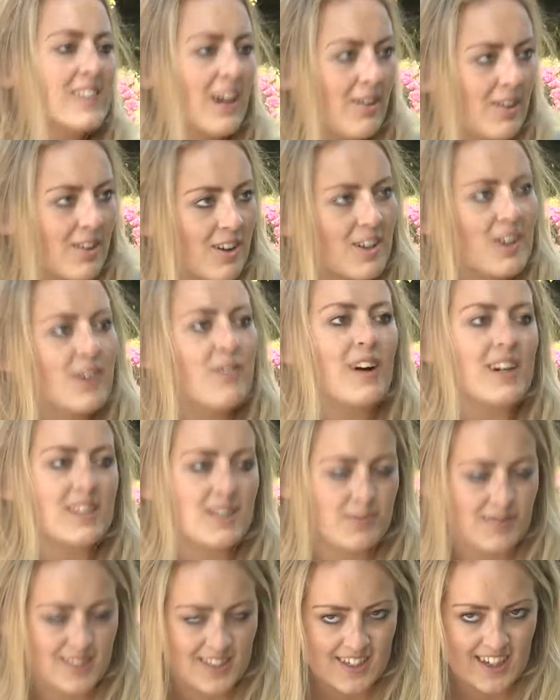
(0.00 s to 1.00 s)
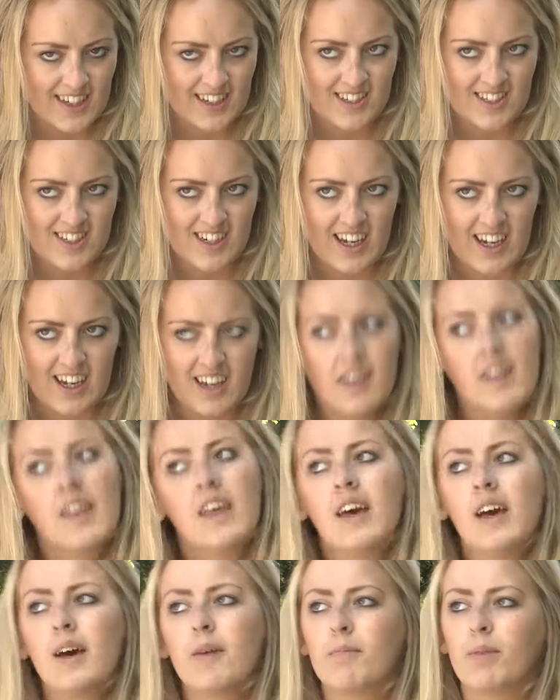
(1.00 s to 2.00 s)
is going on Erasmus next year.
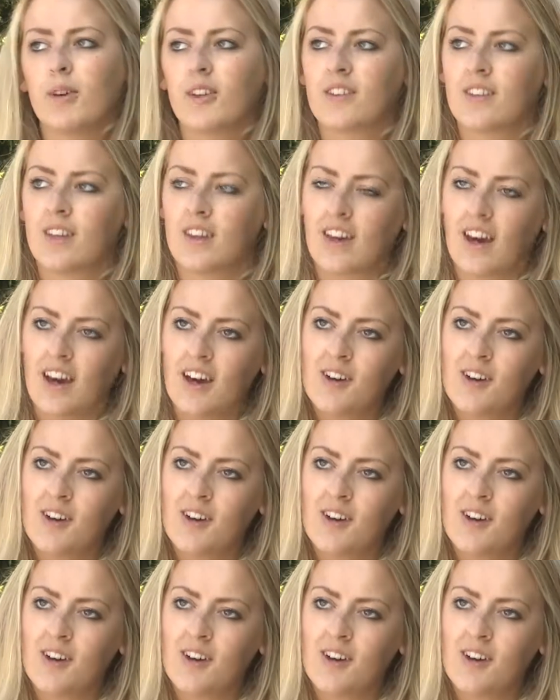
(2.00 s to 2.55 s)
But to